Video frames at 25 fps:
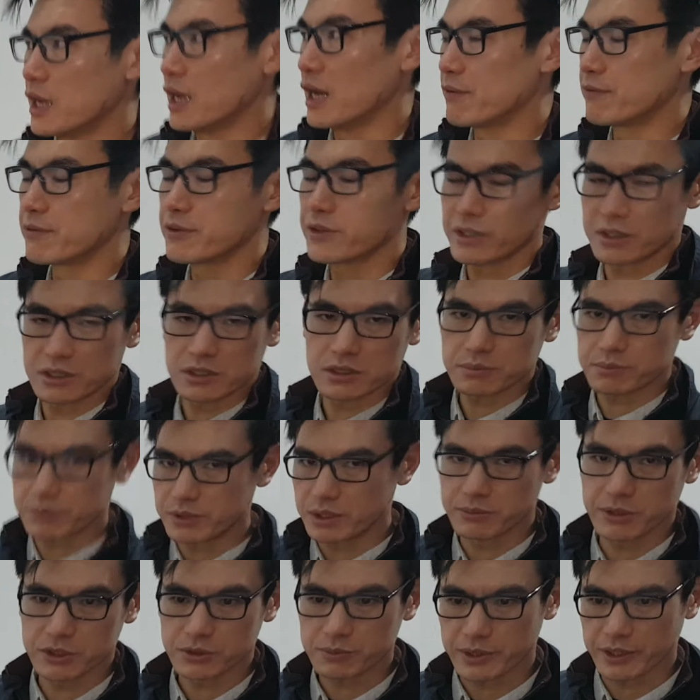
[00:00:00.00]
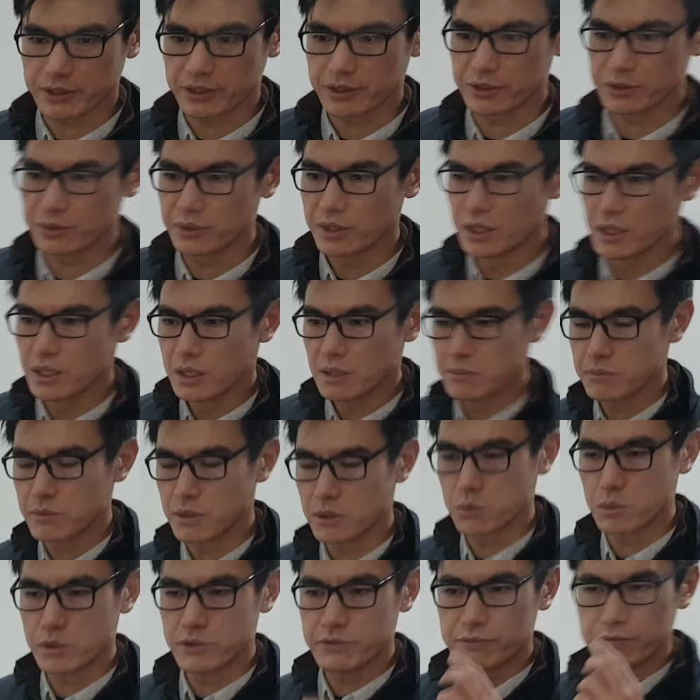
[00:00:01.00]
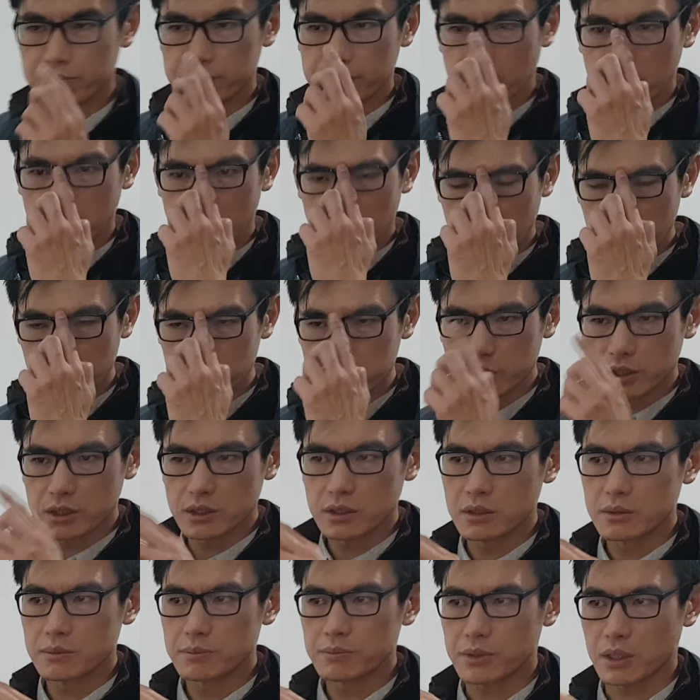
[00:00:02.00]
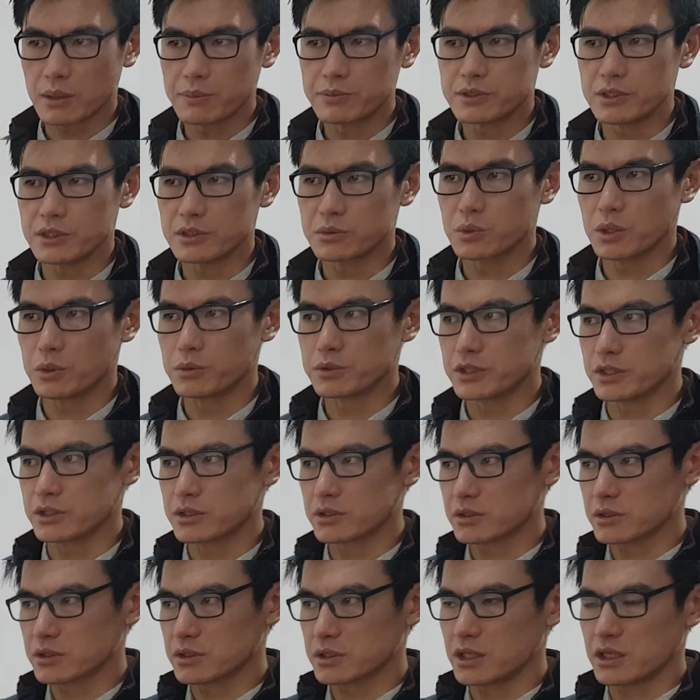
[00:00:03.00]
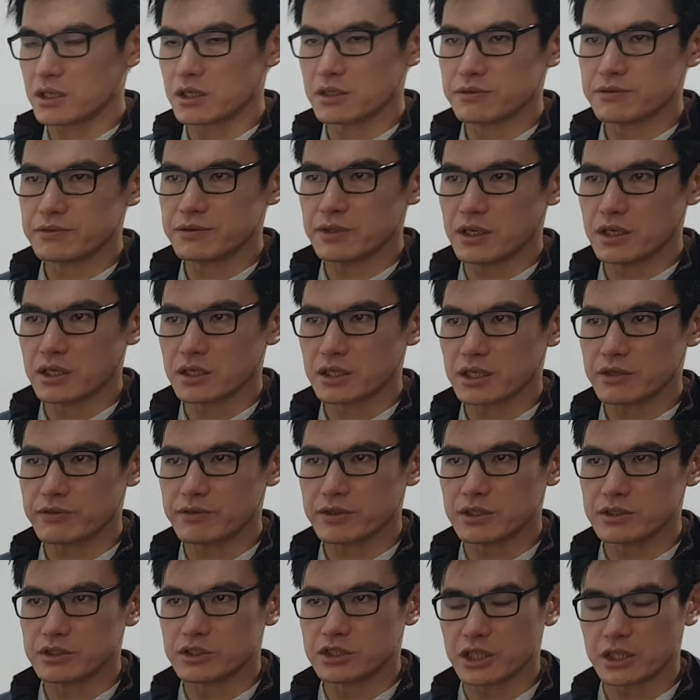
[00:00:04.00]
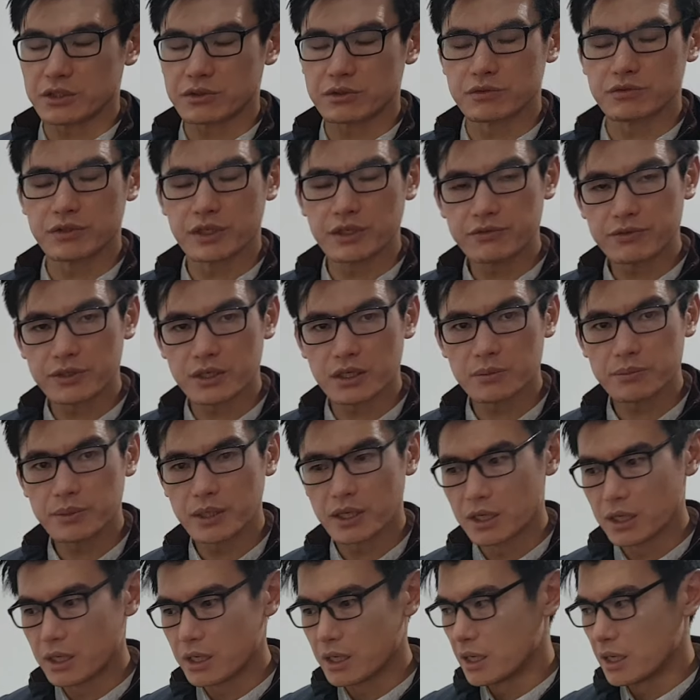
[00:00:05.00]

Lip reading: everything is pretty much brand new, but with older properties where we're just kind of giving a general refurb,